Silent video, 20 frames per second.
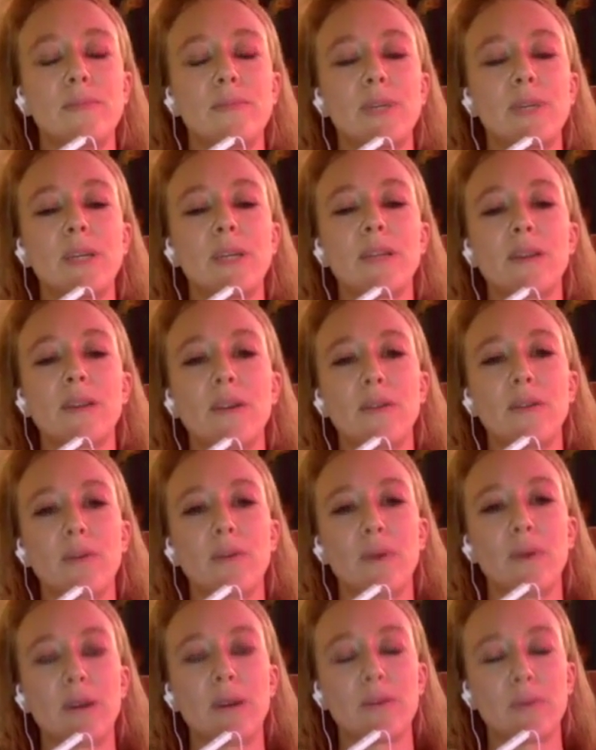Because
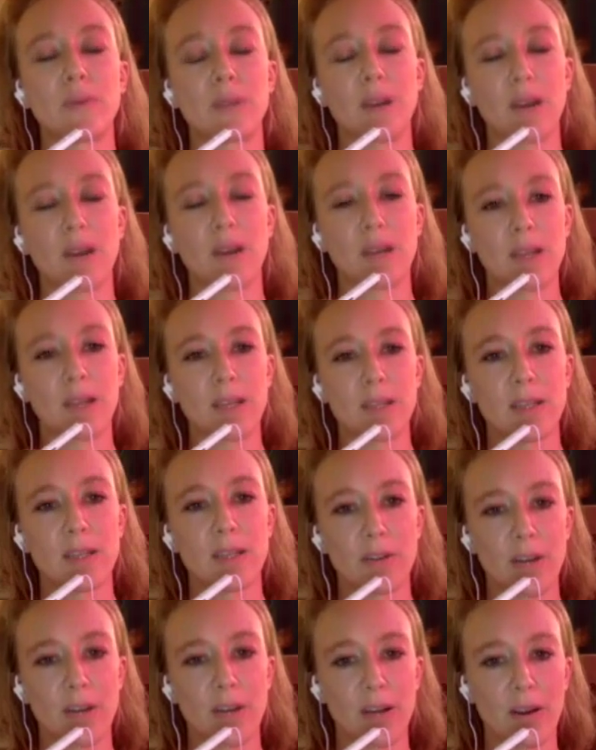otherwise we're not going to
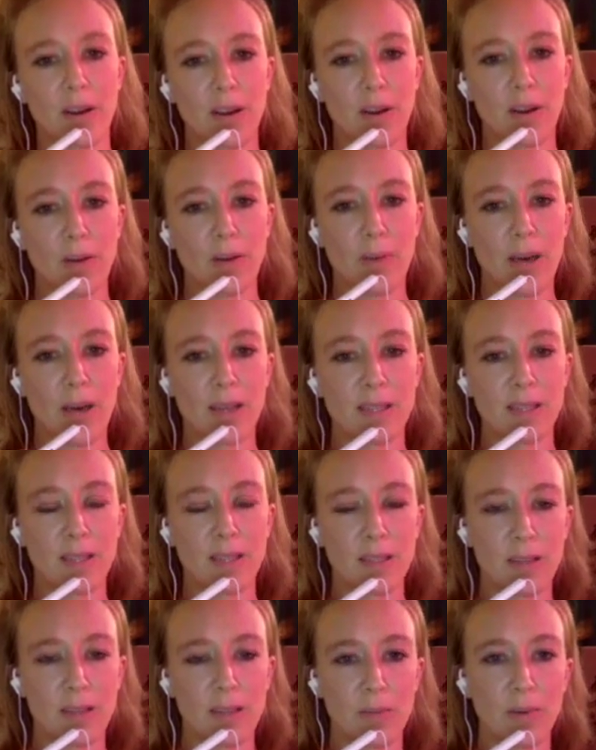integrate our inner
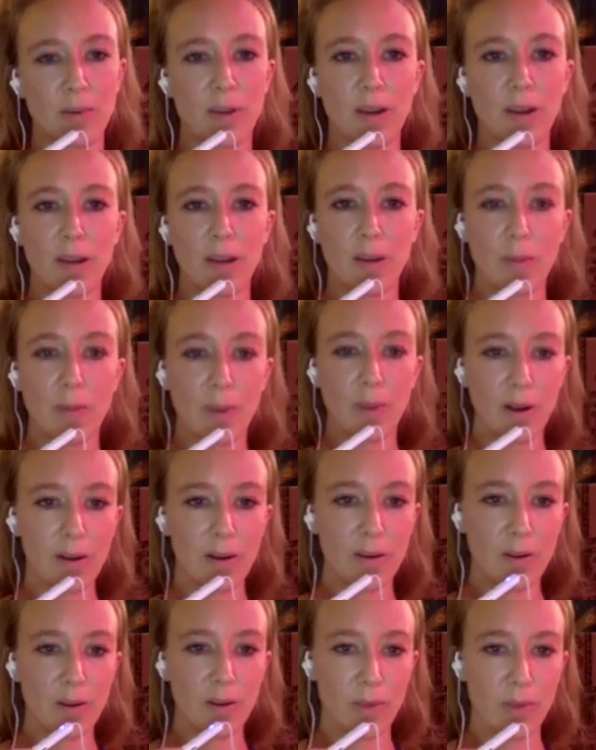masculine. We're not going to
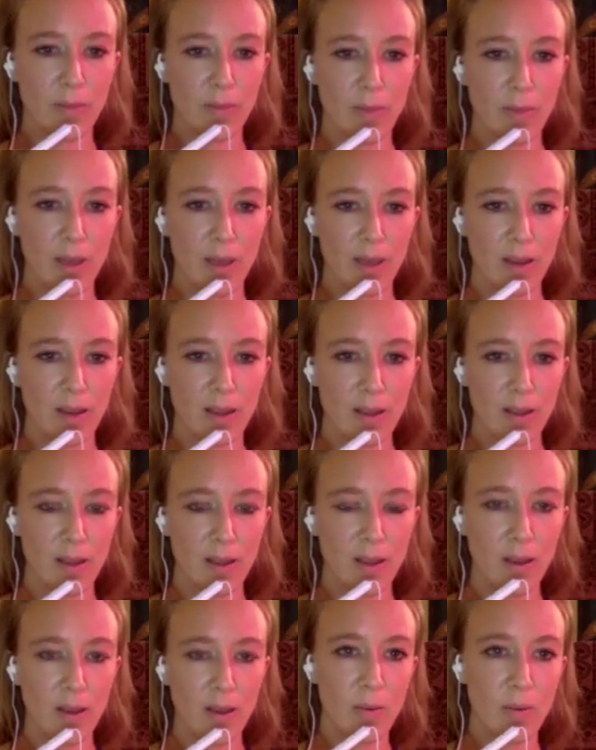partner with men.
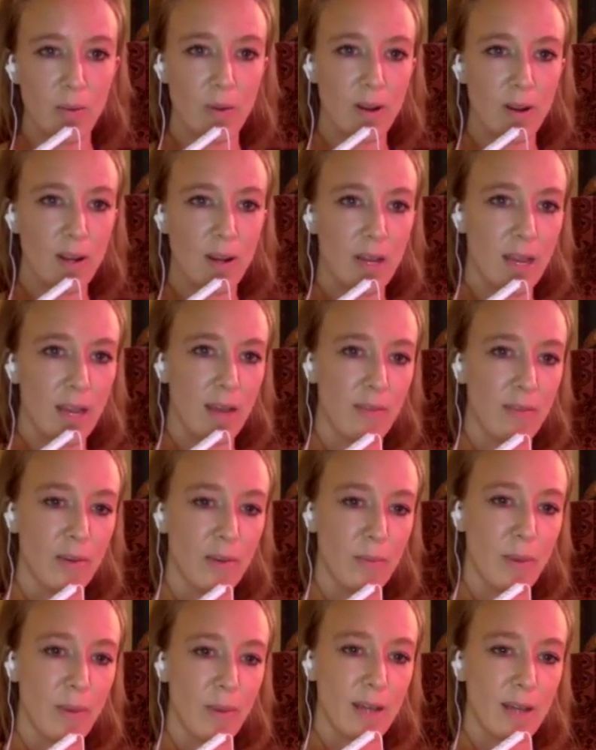We're not going to have
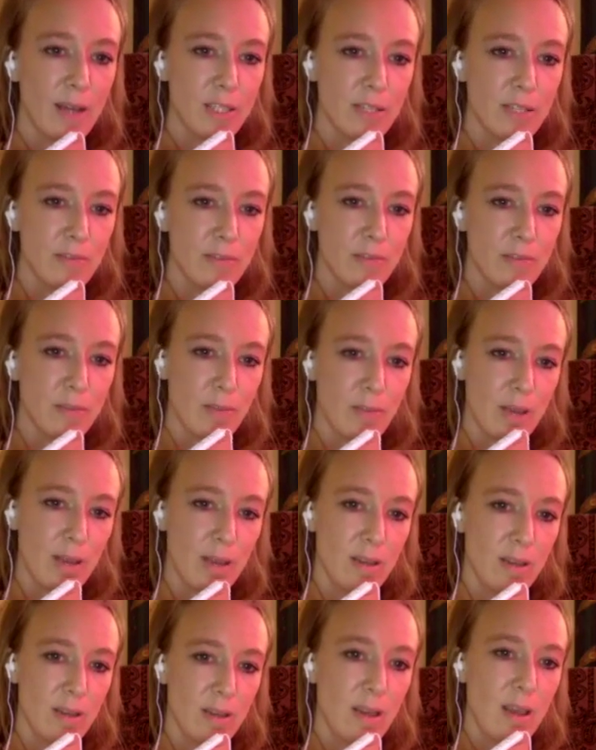compassion for
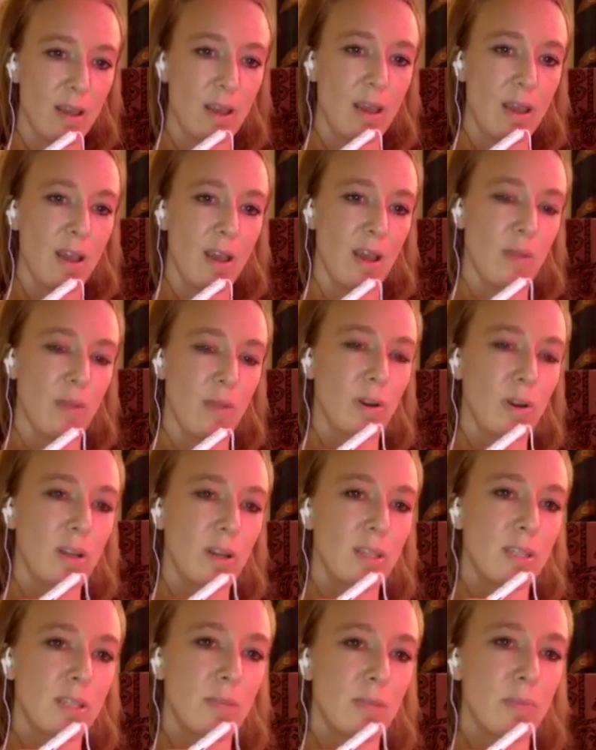men. And we're
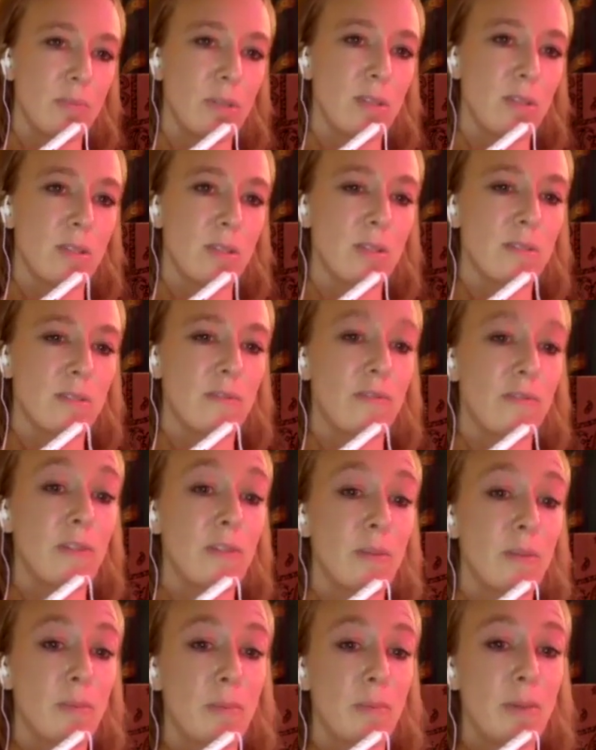going to simply
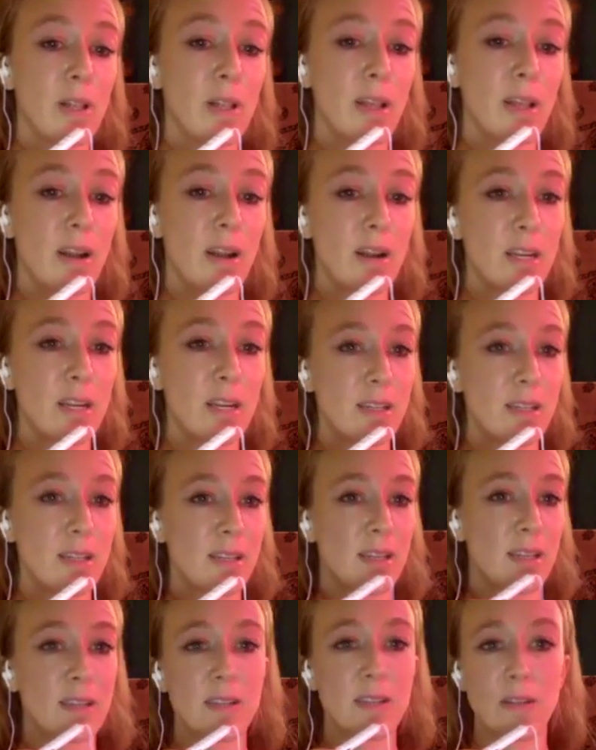flip the polarities
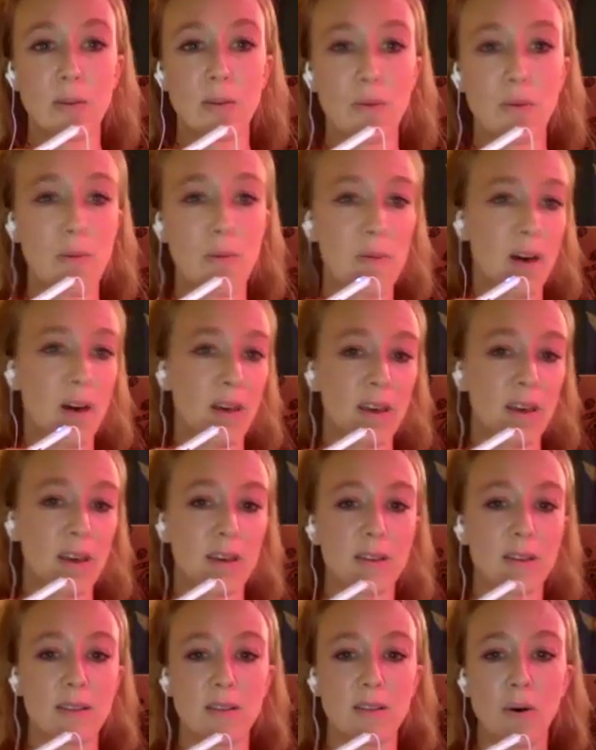into the
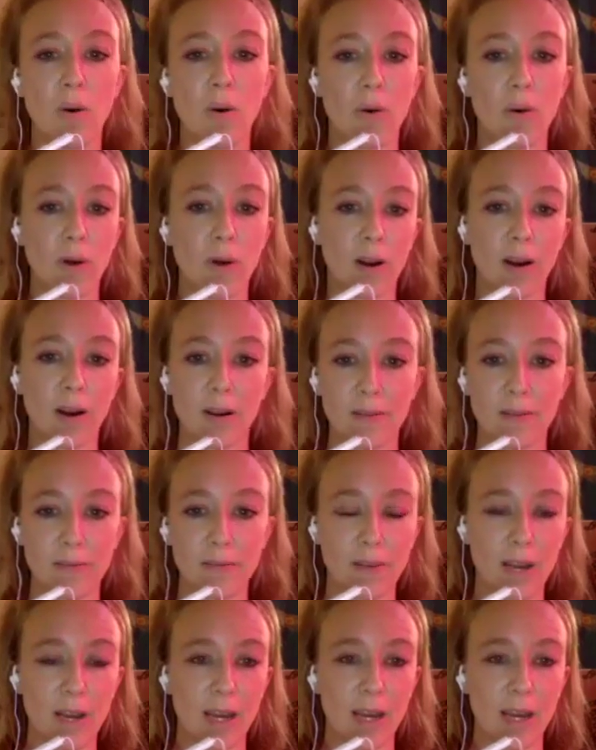rebellious whore,
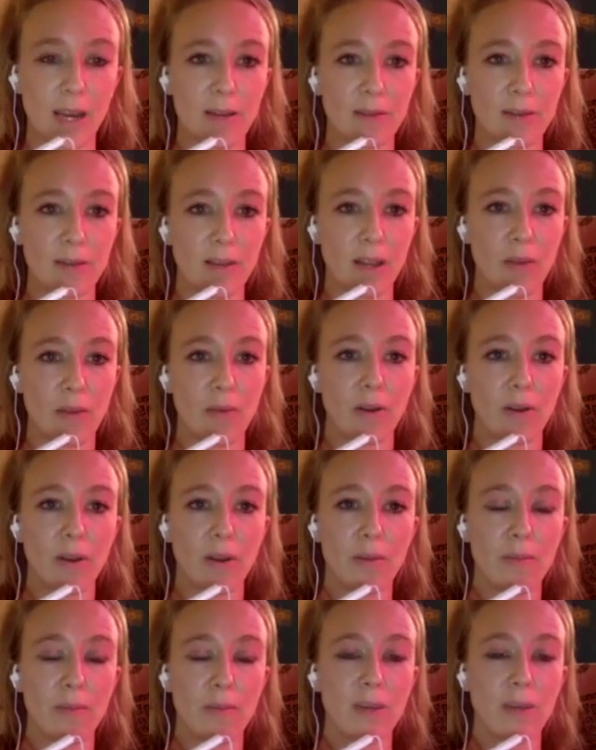right? And we're
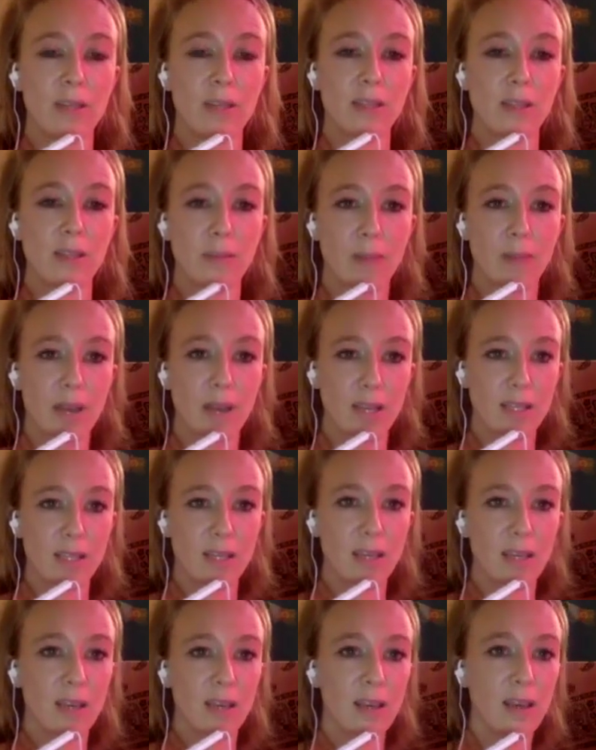going to miss the
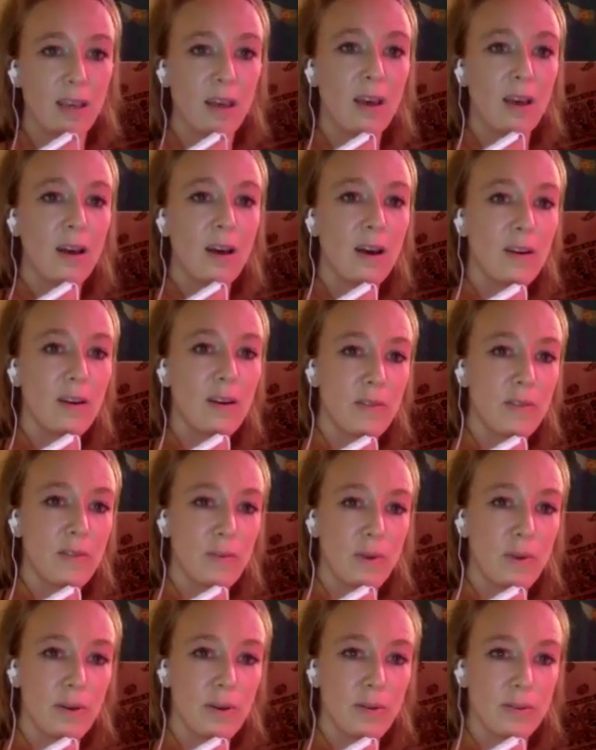blessing of
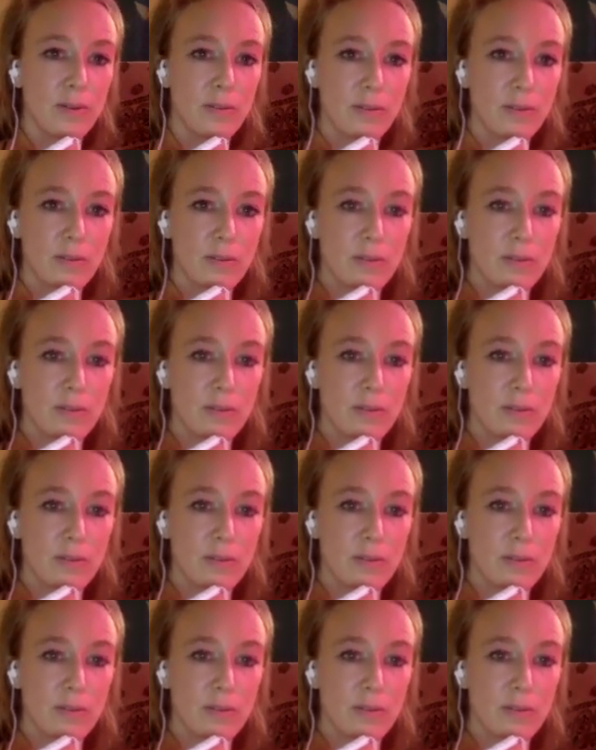the rose.